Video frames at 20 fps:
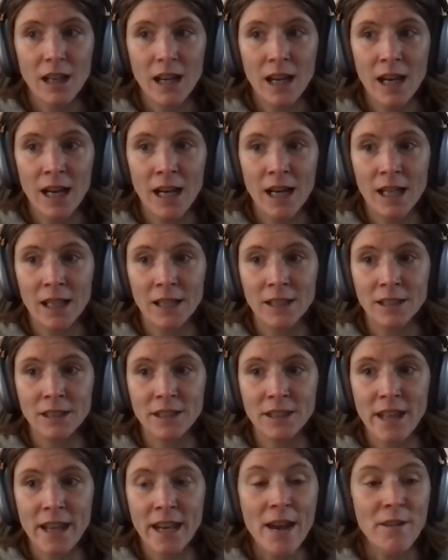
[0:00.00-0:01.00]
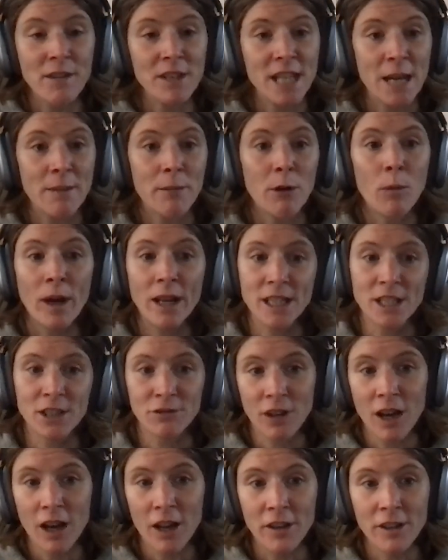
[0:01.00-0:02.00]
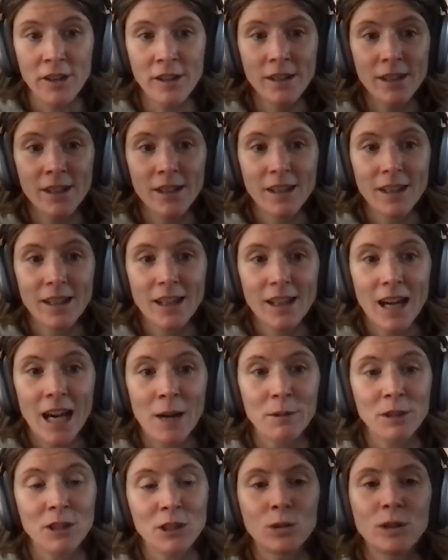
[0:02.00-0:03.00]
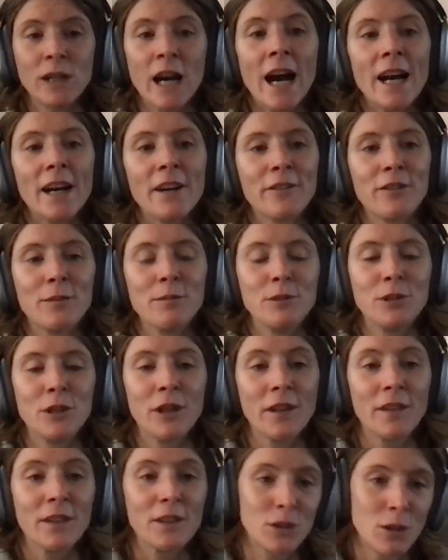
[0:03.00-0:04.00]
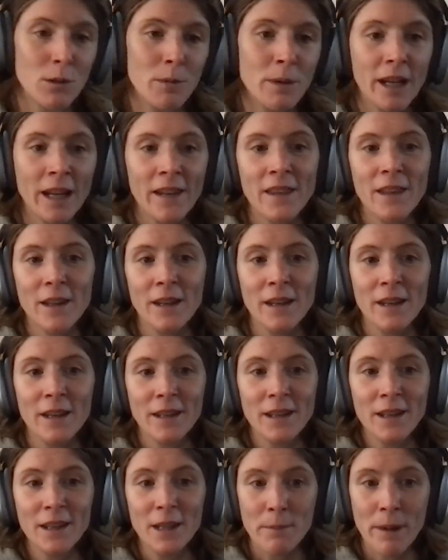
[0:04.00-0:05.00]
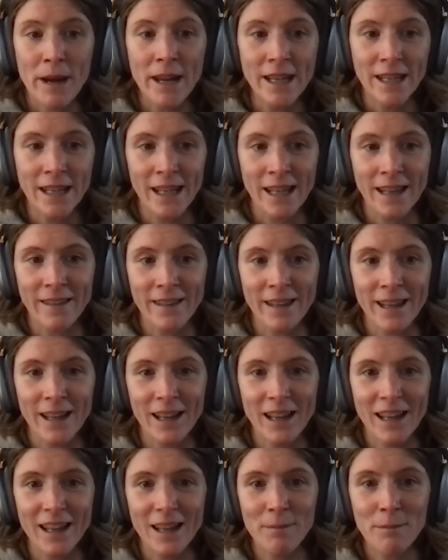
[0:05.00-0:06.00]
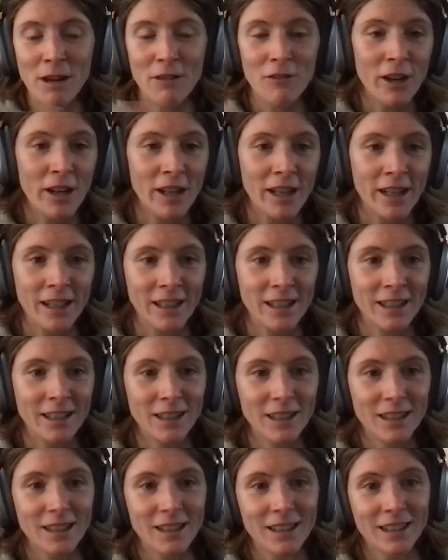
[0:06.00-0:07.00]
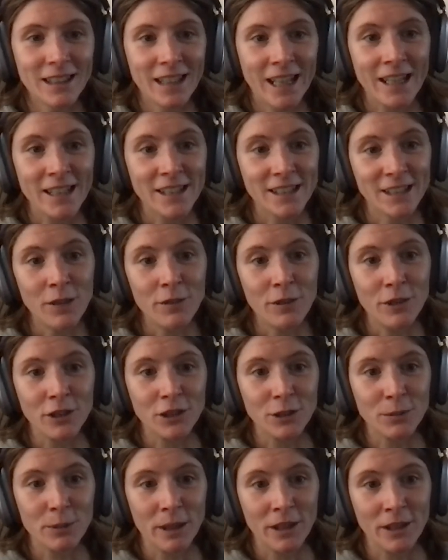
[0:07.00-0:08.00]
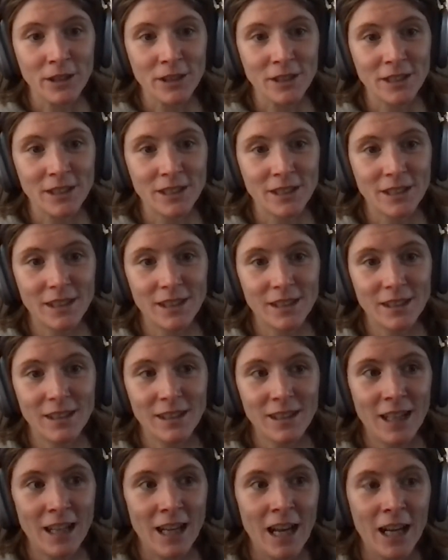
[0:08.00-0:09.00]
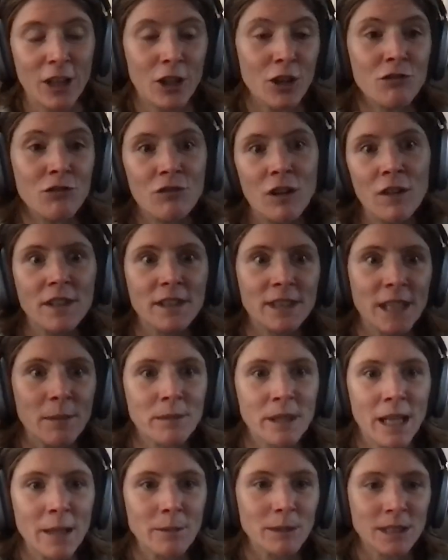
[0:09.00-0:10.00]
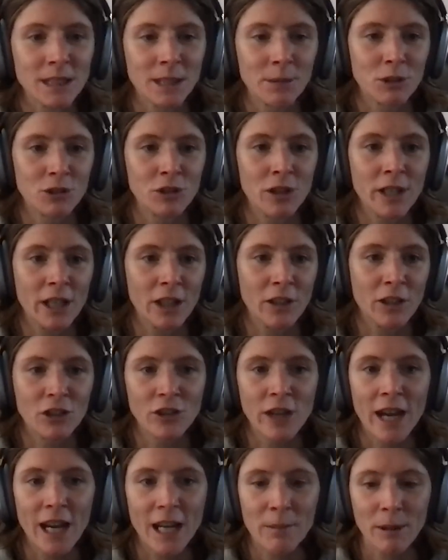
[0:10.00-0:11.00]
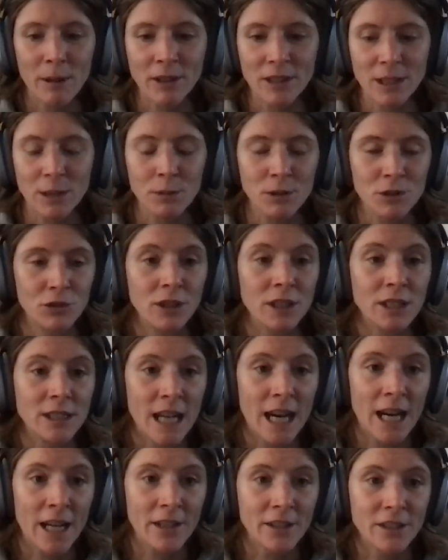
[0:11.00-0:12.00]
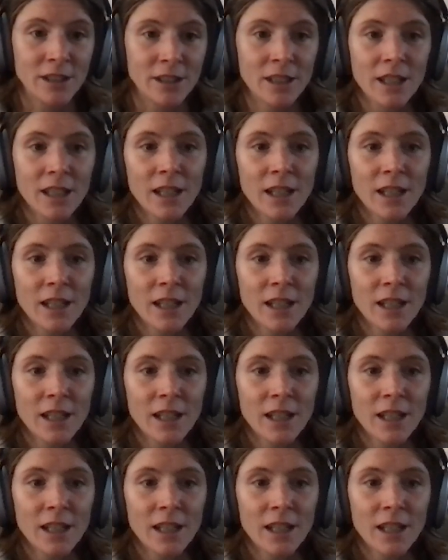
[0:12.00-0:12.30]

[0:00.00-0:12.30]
And then every time I went to run, I was so tired from doing the swimming and the biking that my running kind of suffered because I couldn't run the same times as I was running on the track because I was really tired.